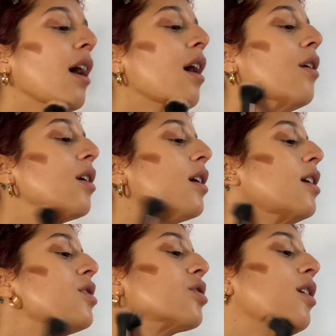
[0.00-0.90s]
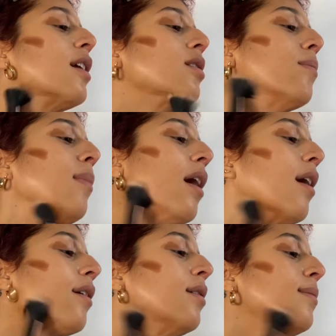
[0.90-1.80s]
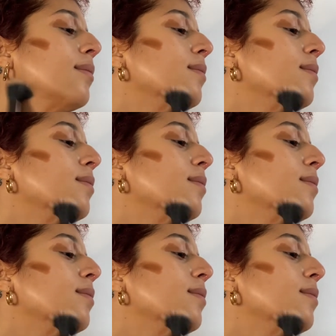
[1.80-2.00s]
out, and I start at the bottom.